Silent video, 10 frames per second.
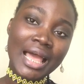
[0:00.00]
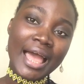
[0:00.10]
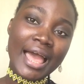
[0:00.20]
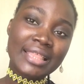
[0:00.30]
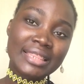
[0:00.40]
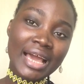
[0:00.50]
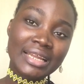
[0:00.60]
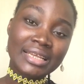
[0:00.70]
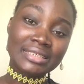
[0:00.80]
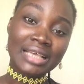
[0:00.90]
and that
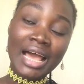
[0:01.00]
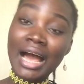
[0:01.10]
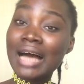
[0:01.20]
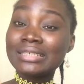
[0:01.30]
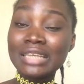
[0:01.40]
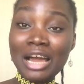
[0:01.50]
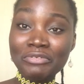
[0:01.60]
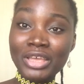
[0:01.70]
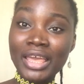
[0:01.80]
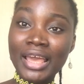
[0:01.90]
is, as an
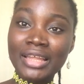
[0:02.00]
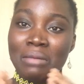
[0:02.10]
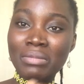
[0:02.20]
African,